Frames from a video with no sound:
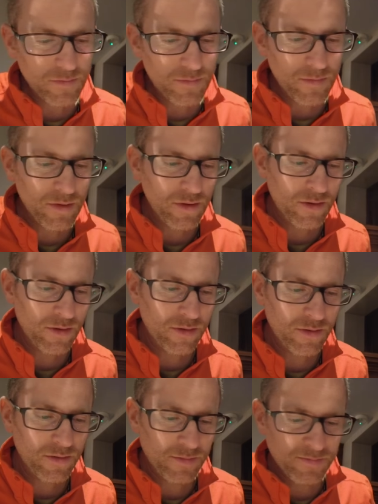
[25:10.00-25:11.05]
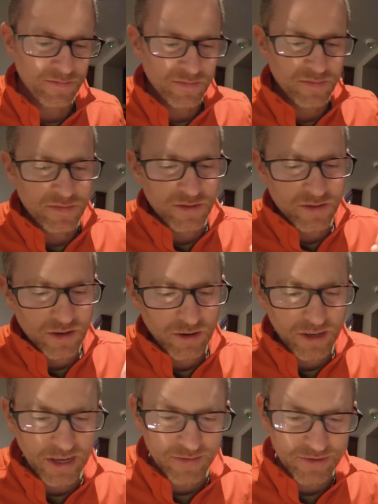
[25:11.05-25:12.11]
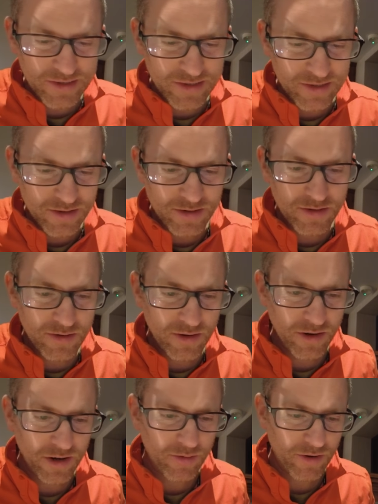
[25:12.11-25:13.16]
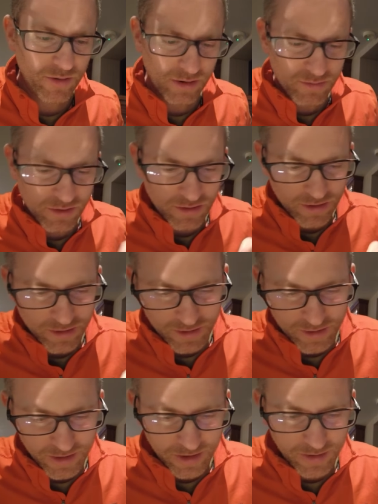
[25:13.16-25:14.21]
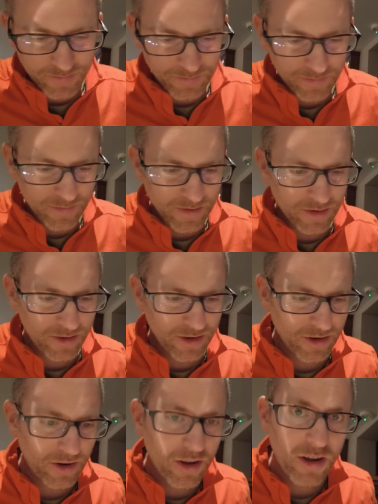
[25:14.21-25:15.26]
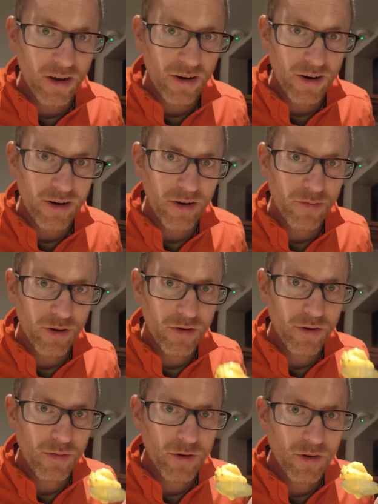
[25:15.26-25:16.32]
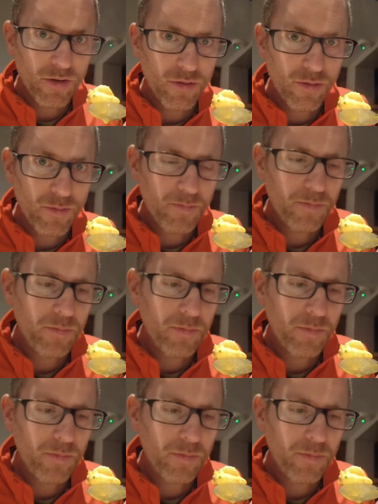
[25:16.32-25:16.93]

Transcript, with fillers: Oh, I can't. Okay, here we go. Look at it. All right, here we go. Here we go.